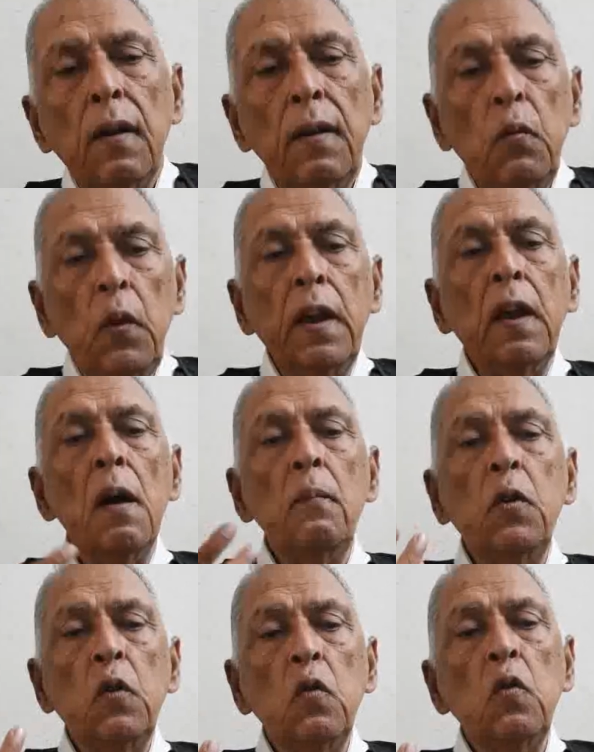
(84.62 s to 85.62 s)
We
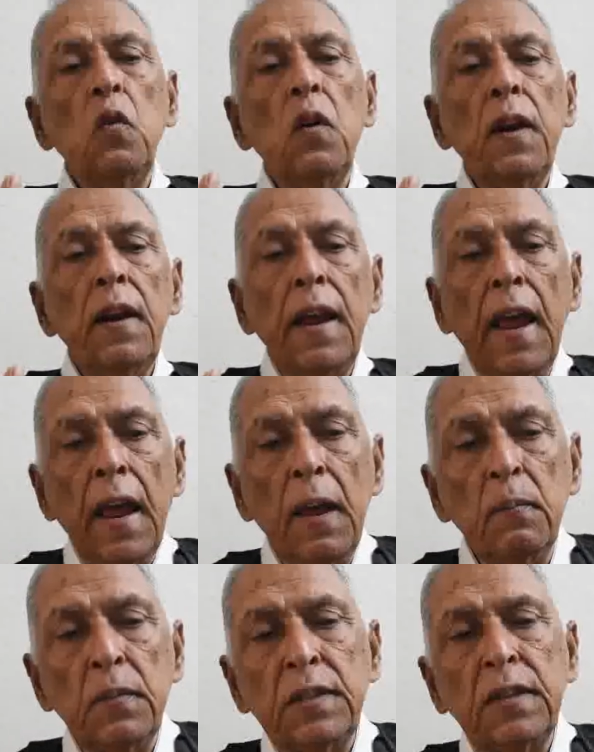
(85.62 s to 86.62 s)
come to
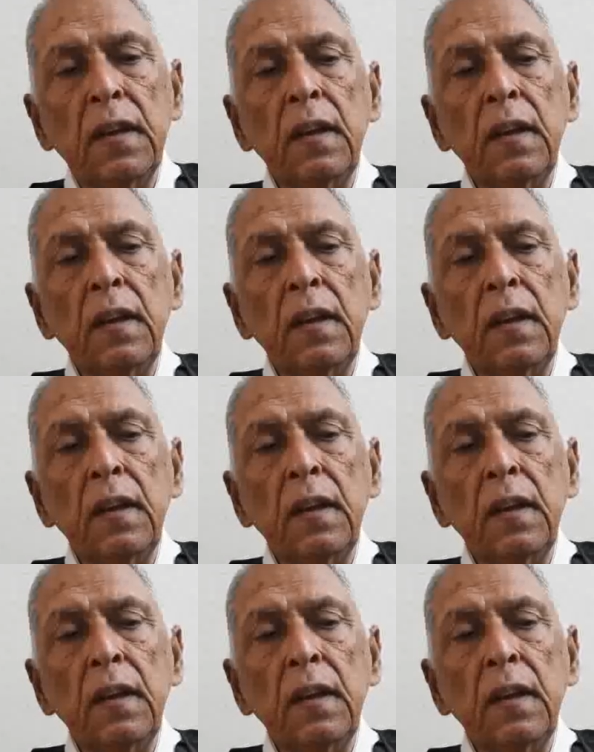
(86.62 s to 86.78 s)
names.